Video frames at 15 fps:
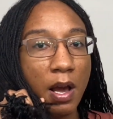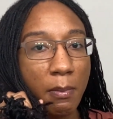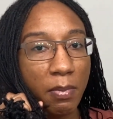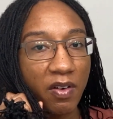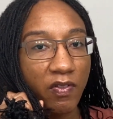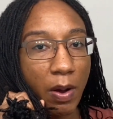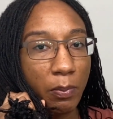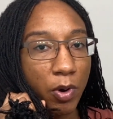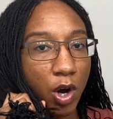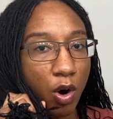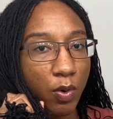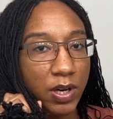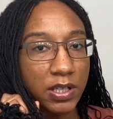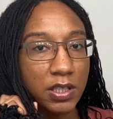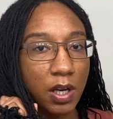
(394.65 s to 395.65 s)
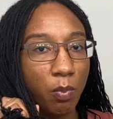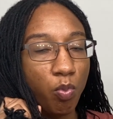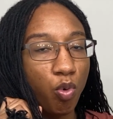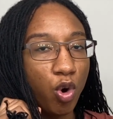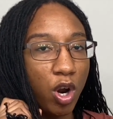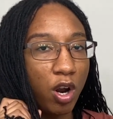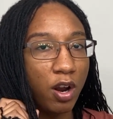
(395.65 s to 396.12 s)
but if I'm going
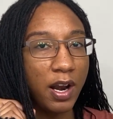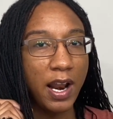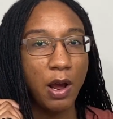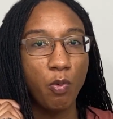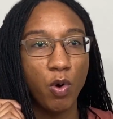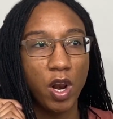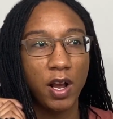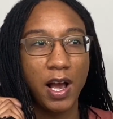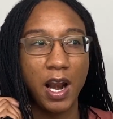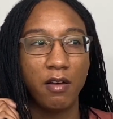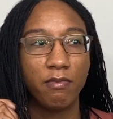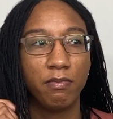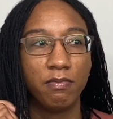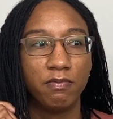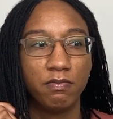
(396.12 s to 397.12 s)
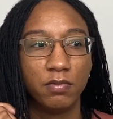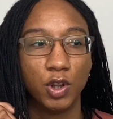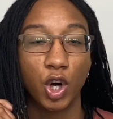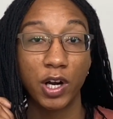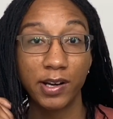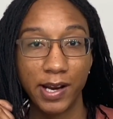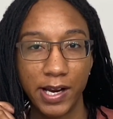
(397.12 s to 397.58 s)
somewhere and I want to kind of
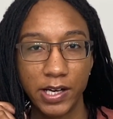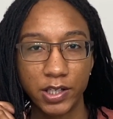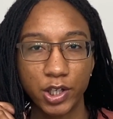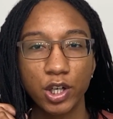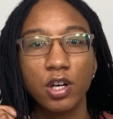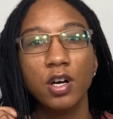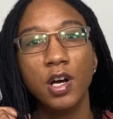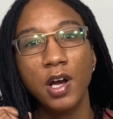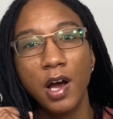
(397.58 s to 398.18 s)
look nicer,